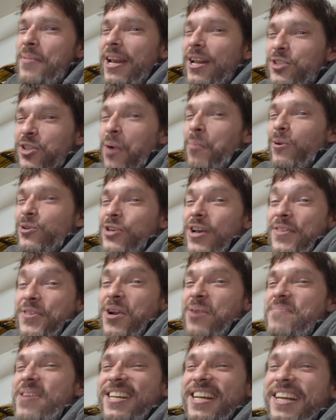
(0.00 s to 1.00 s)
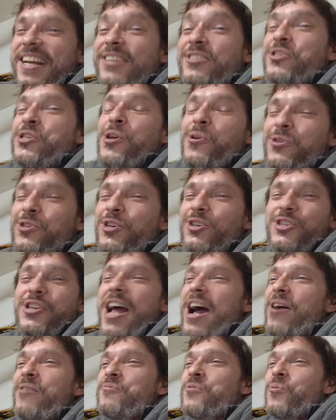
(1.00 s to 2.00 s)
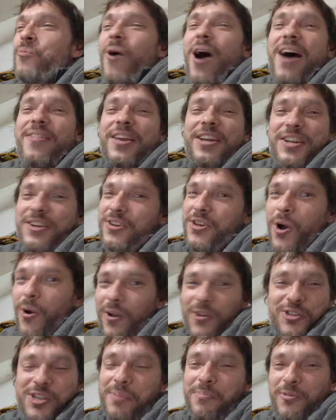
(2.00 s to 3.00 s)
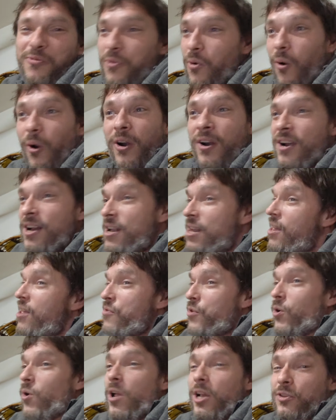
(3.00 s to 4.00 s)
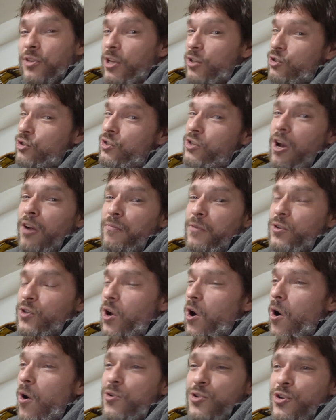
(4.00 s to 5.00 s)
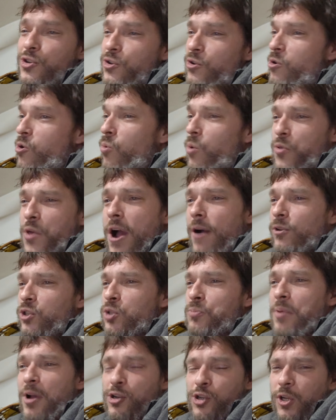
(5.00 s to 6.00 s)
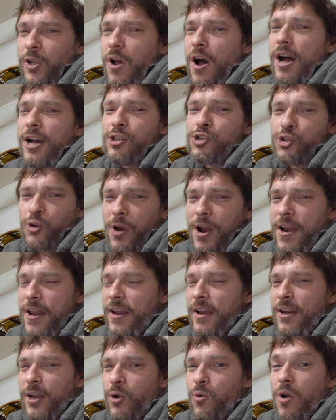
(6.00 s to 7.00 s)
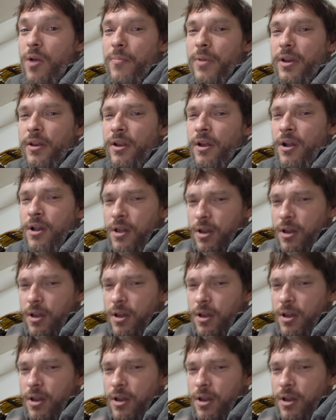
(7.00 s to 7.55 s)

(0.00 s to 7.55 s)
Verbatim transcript: I mean, it's almost like they're making excuses now for why they didn't notice it before. They're like, this stuff is hard to do without specialized training and equipment.